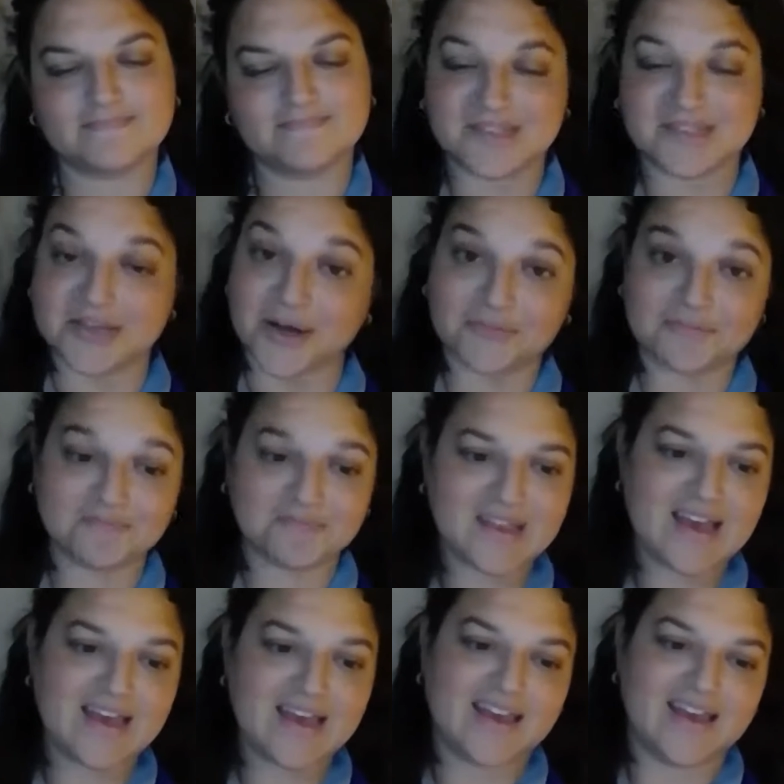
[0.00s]
So
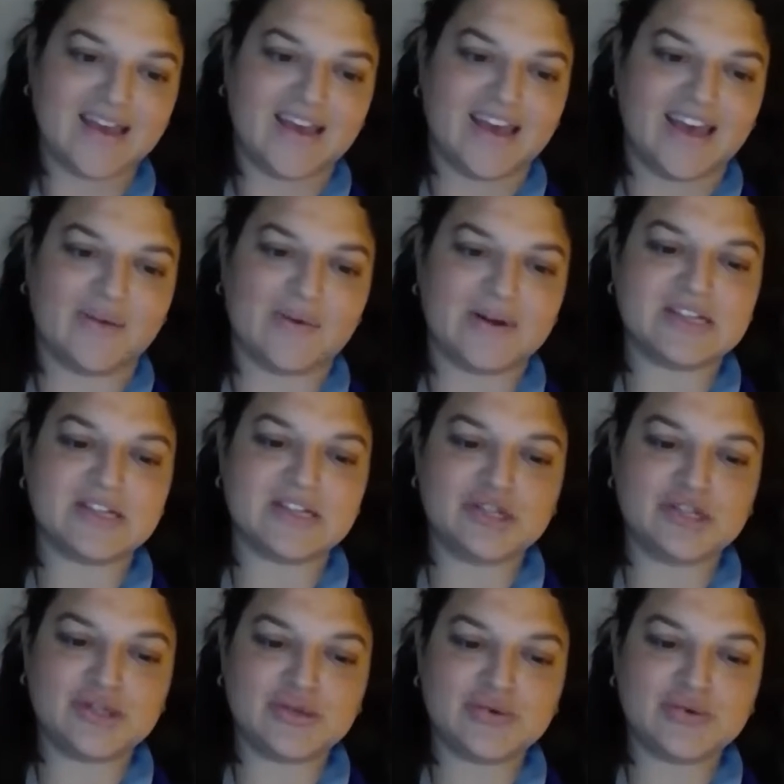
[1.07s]
it was in
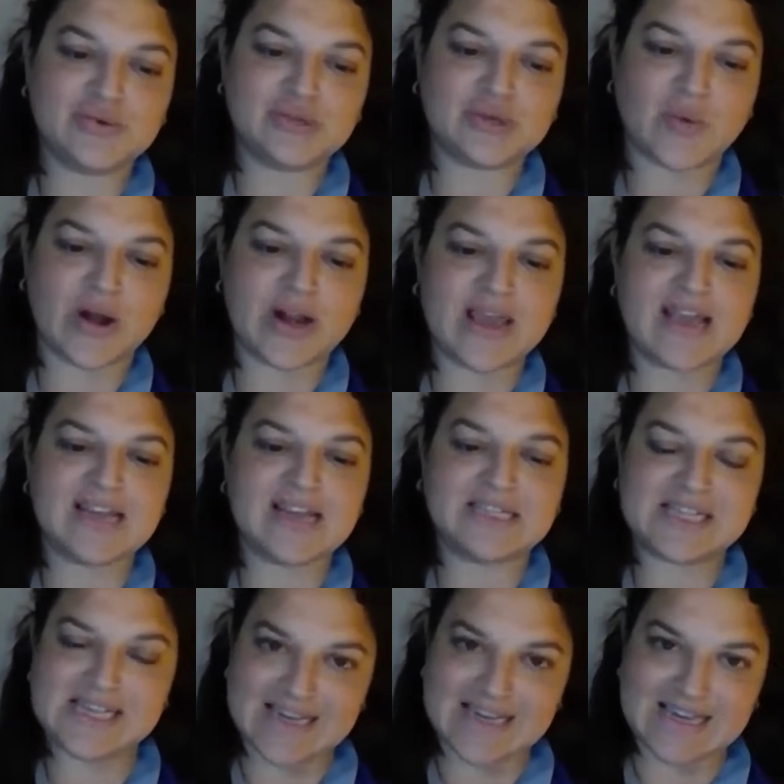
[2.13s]
June
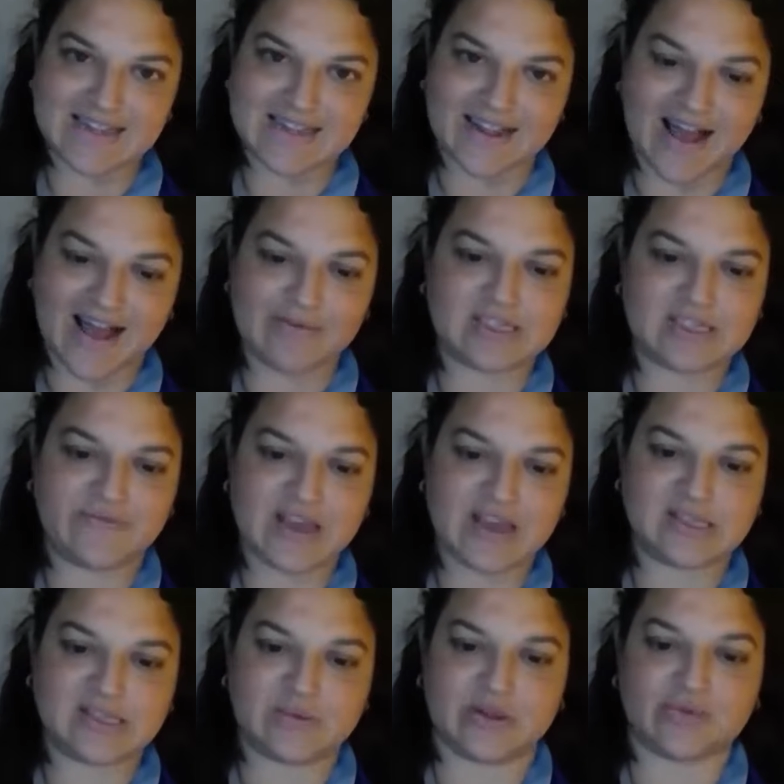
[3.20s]
2018 that I was
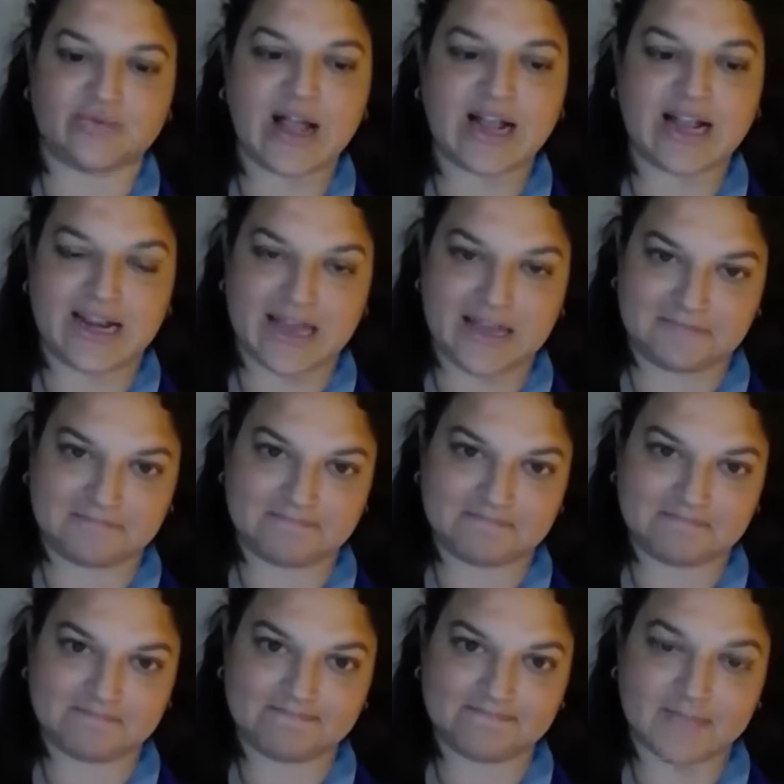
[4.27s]
faced with a reckoning
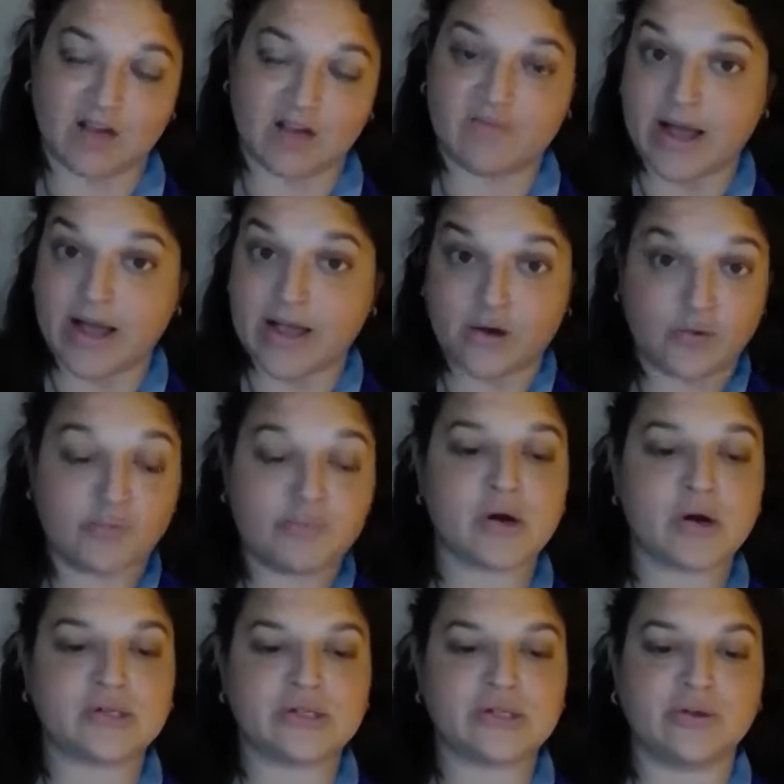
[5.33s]
of my own
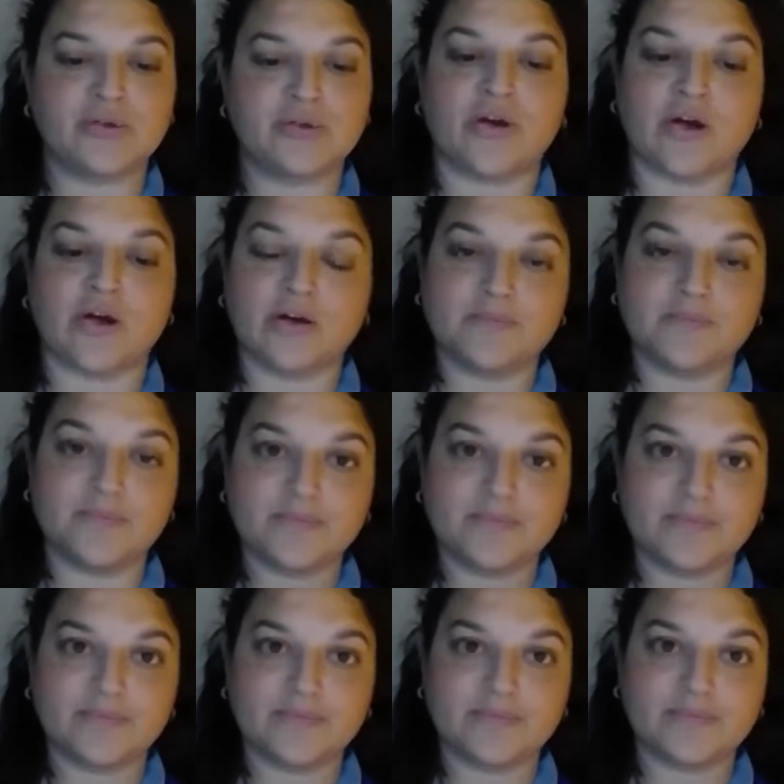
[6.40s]
personal hero,
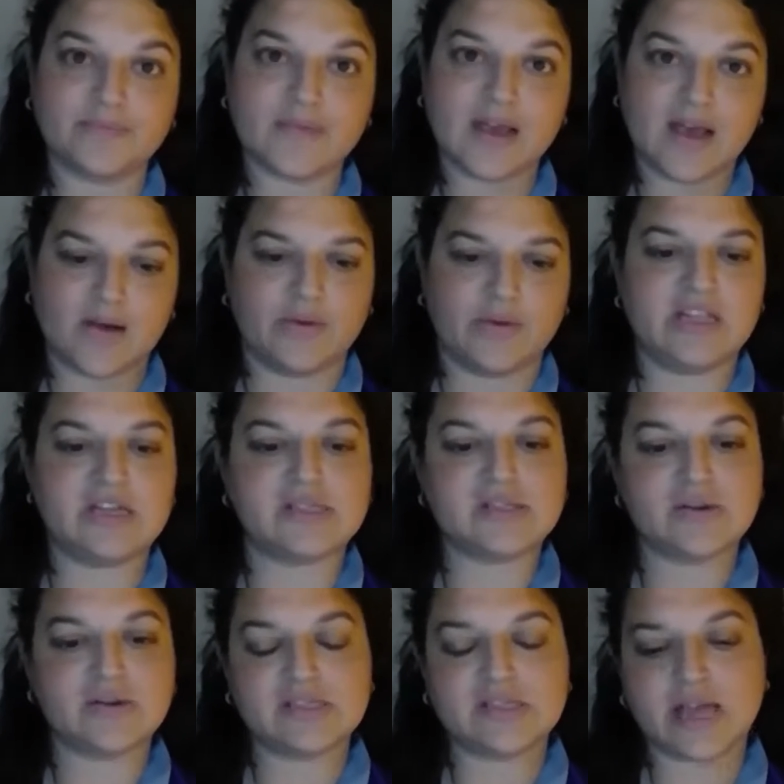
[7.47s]
when the
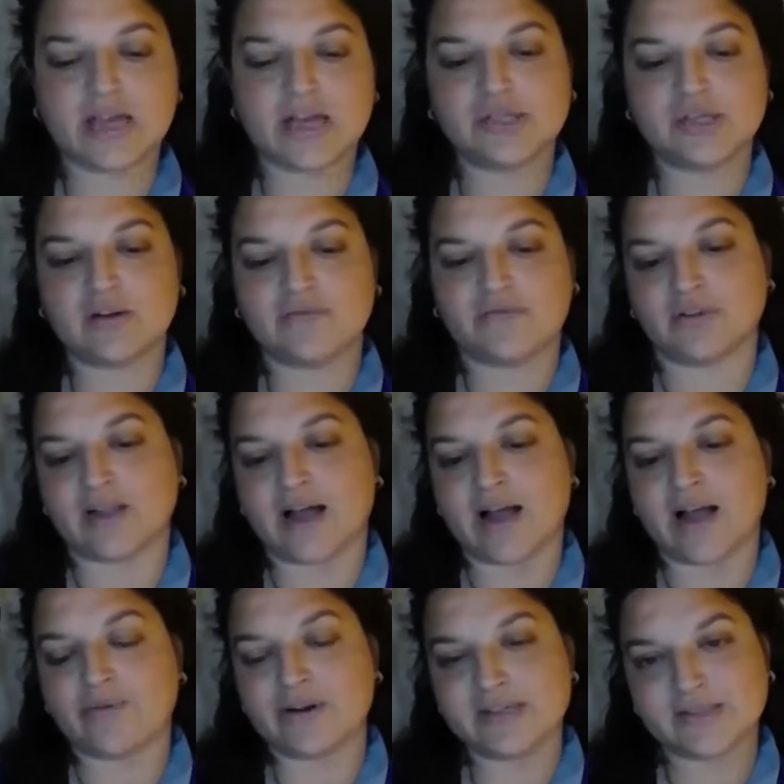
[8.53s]
Association for
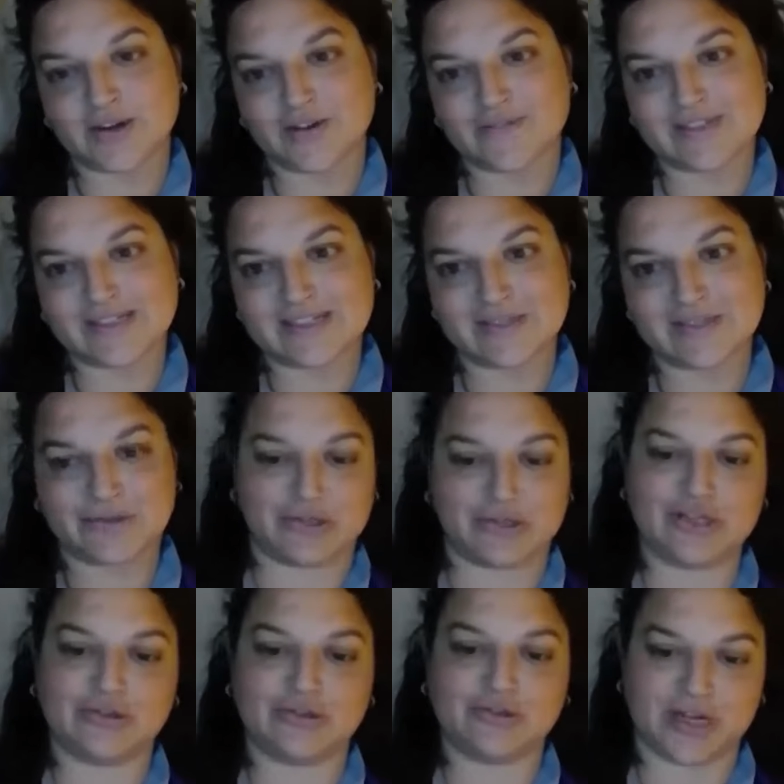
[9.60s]
Library Services to
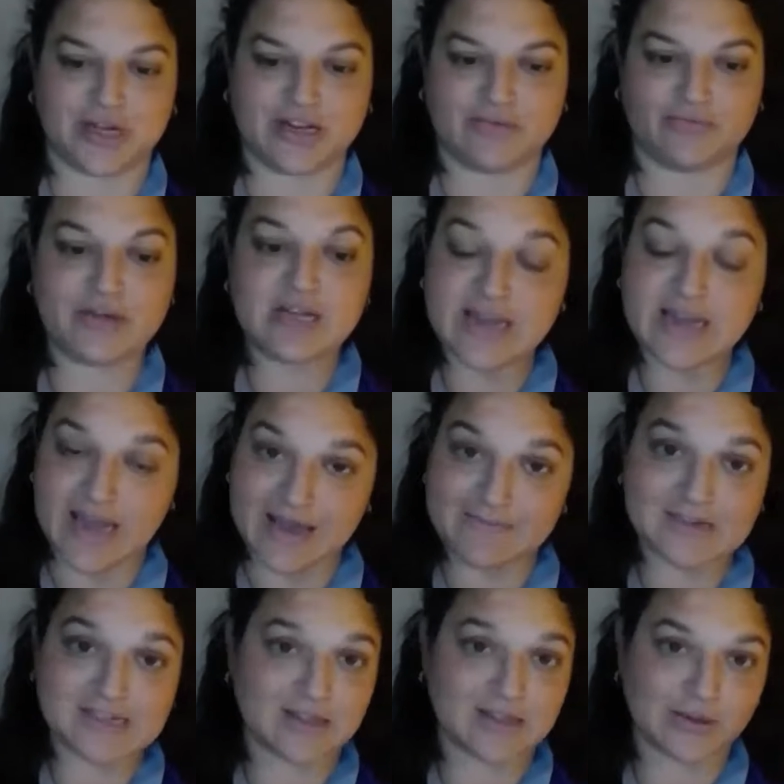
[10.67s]
Children
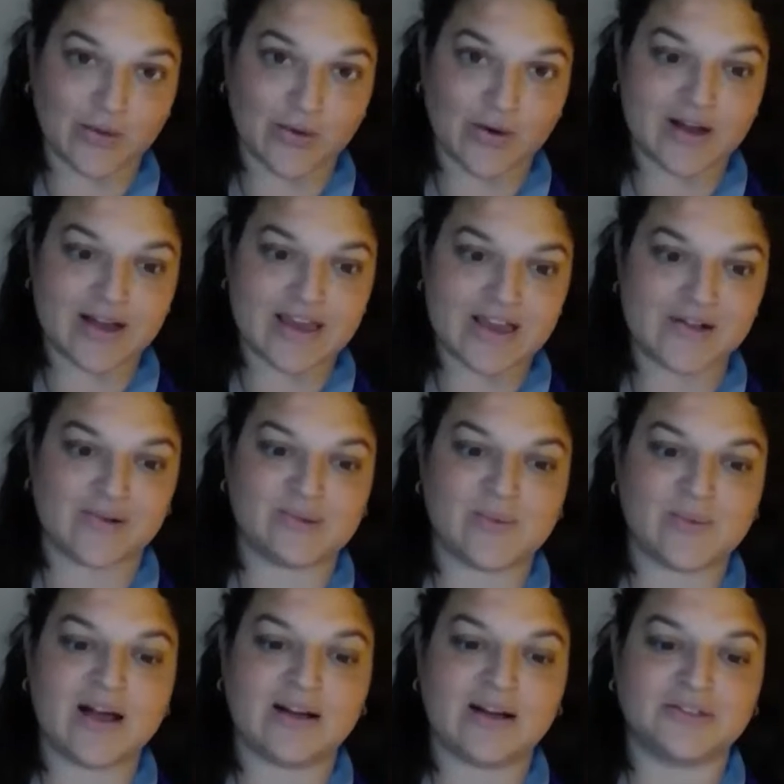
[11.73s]
renamed the Laura Ingalls
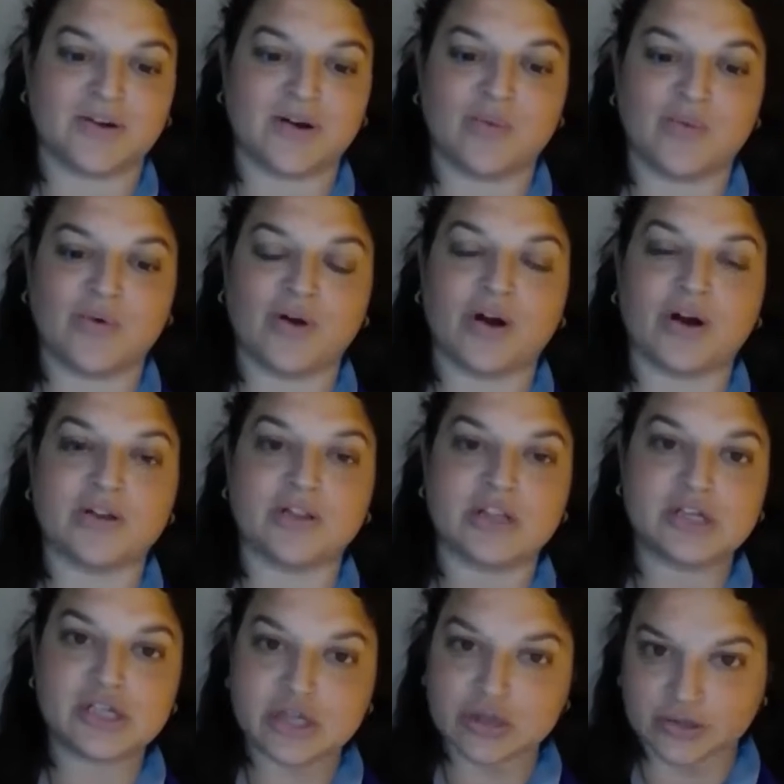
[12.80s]
Wilder Award the
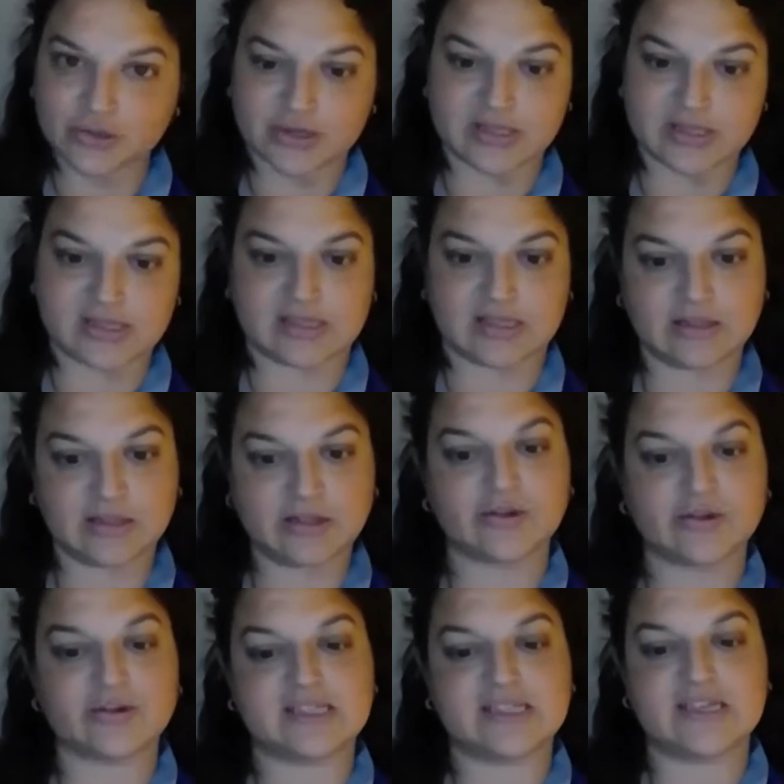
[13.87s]
Children's
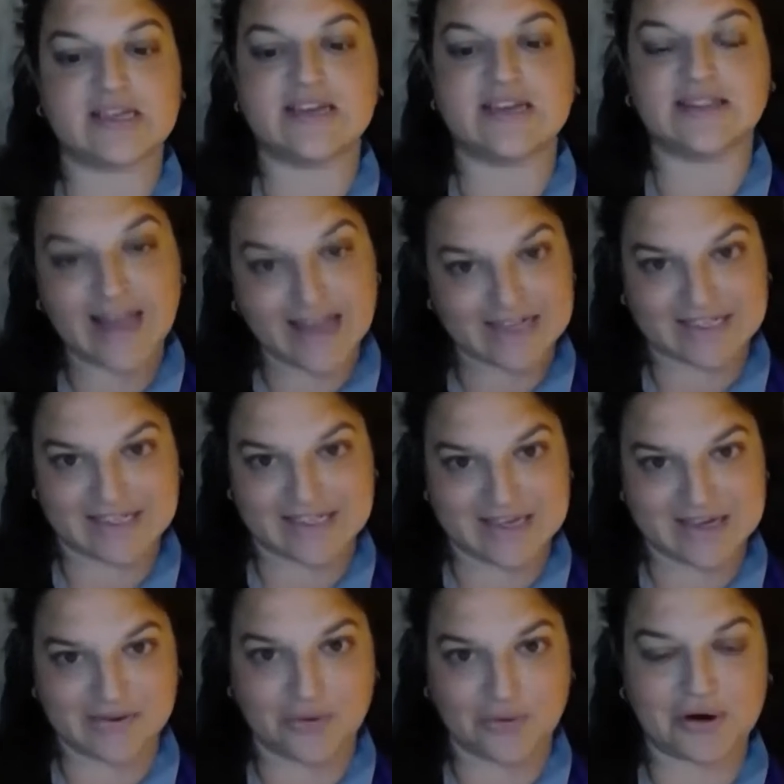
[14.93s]
Literature
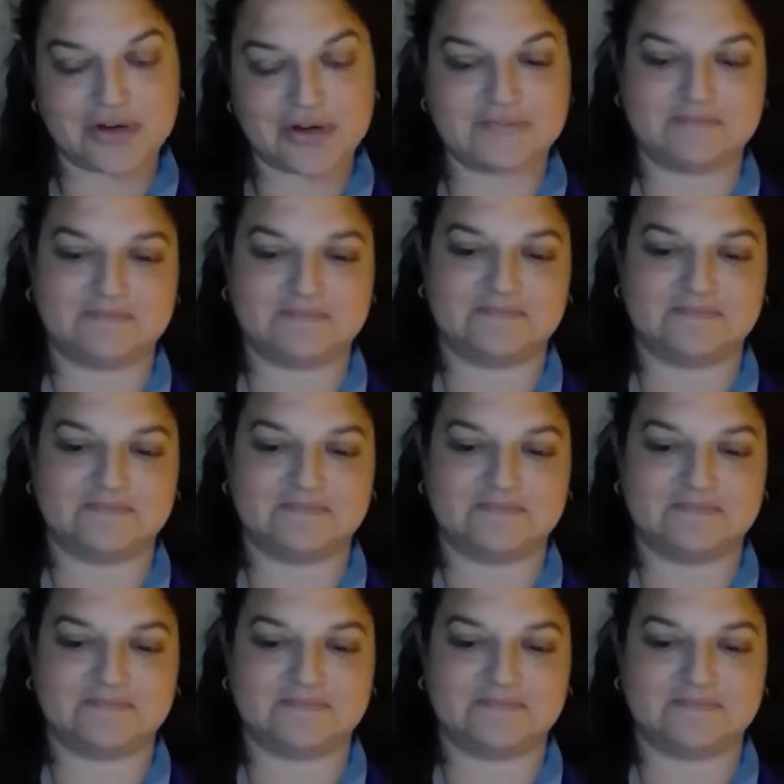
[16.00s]
Legacy Award.